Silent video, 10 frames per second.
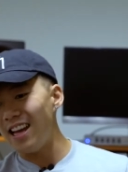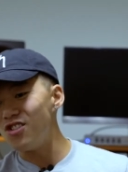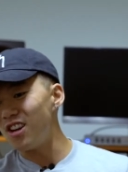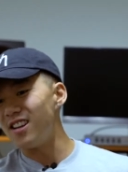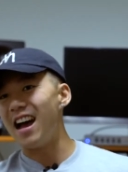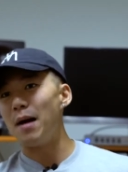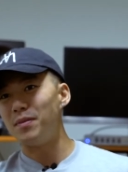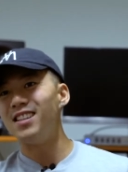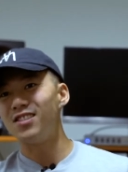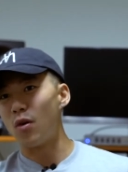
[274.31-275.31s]
Asian
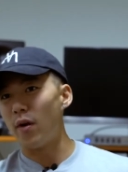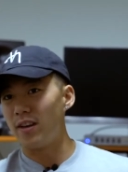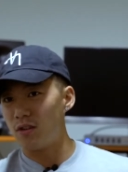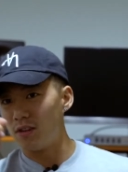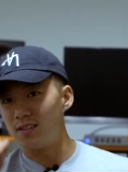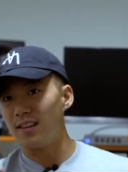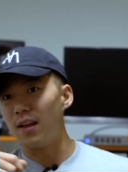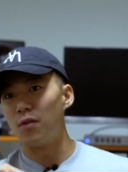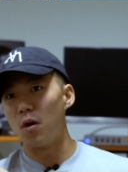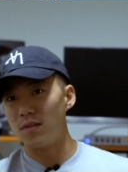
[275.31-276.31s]
adoptee stories are a
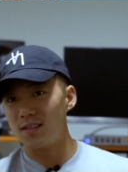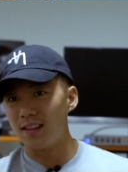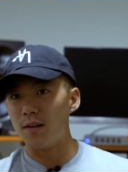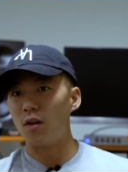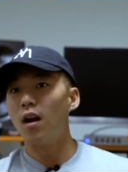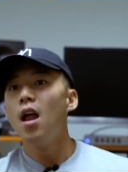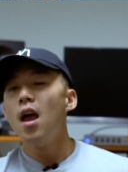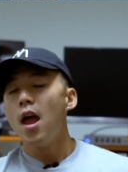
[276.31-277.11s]
sliver of a sliver.